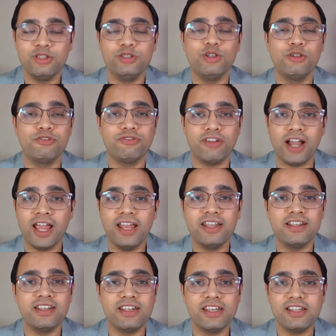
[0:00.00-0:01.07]
you'll
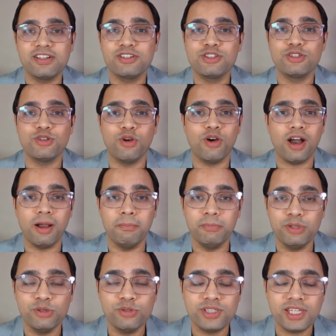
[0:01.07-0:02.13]
find it so
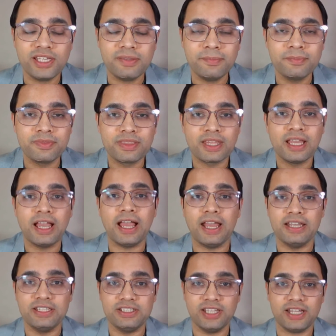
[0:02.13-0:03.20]
amusing
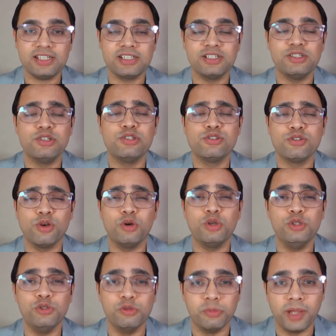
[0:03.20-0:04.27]
and yet so
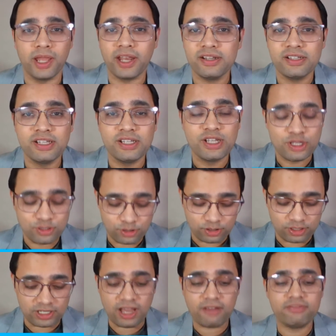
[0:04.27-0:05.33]
human. So
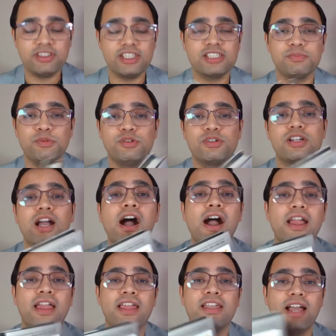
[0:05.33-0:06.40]
love this book.
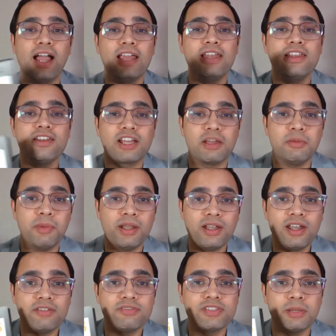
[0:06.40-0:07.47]
Again, highly
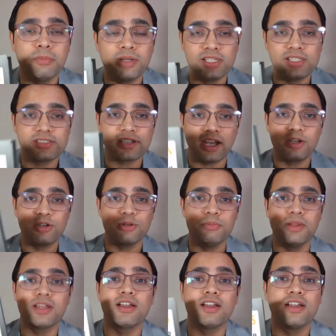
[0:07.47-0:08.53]
recommended if somebody is trying to
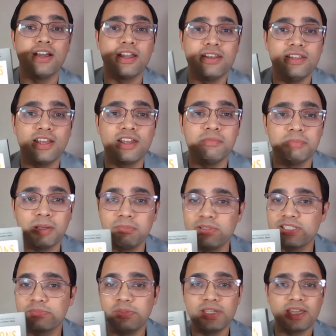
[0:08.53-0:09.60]
make a career in
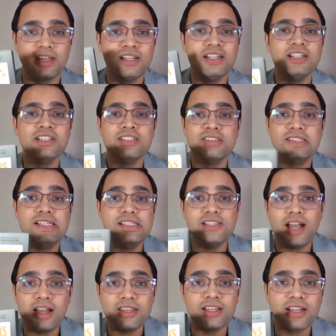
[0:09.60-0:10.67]
public speaking. These
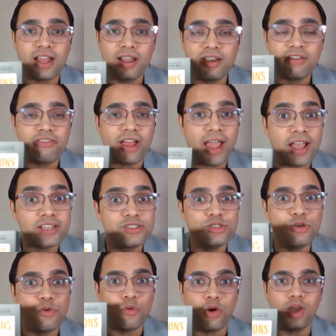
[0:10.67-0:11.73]
are the kind of hacks
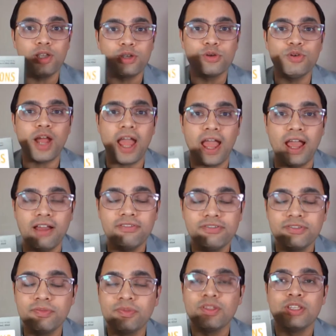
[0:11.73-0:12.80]
you want to have.
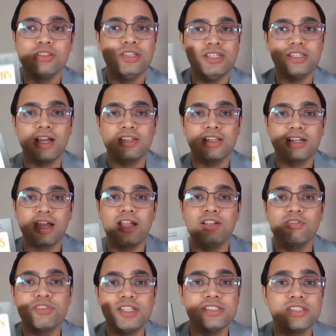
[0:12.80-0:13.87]
These are the
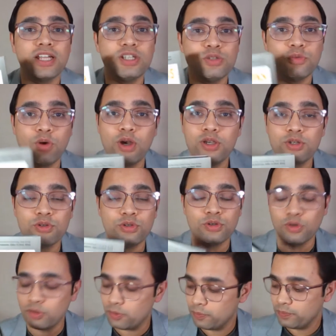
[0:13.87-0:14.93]
kind of things that you want to
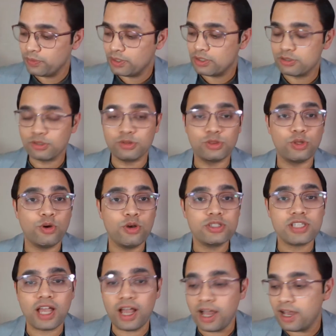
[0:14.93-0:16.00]
know. So
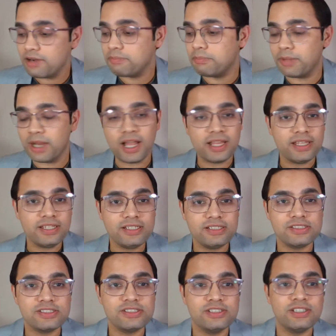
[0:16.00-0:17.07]
those are my
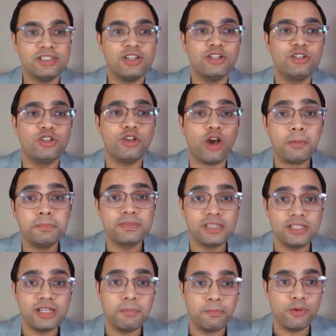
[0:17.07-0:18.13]
top
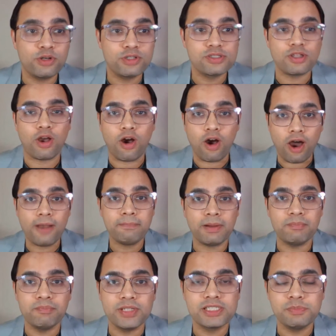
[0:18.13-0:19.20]
three books on
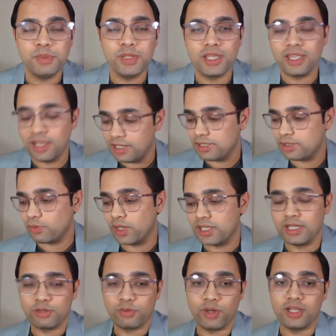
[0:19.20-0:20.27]
public speaking in
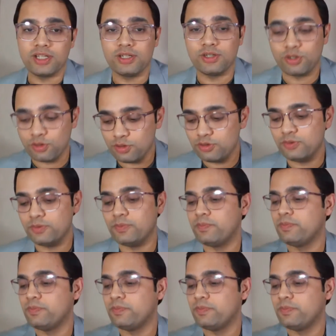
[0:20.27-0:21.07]
2022.